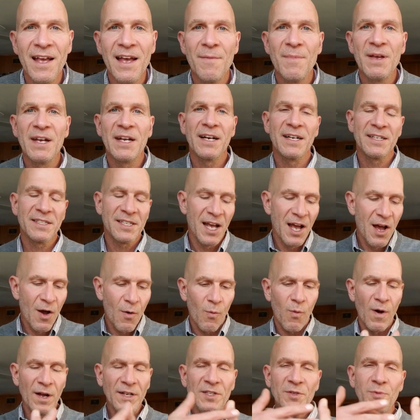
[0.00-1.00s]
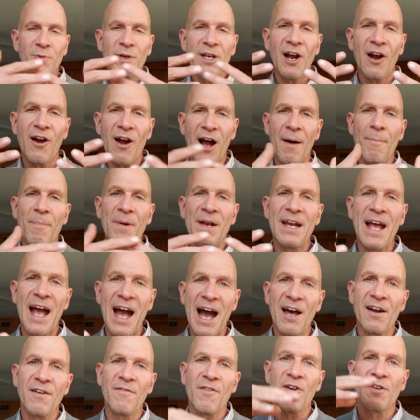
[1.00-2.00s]
Because once we are up and
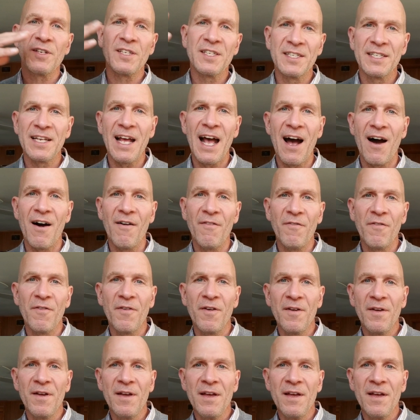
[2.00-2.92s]
out of ourself,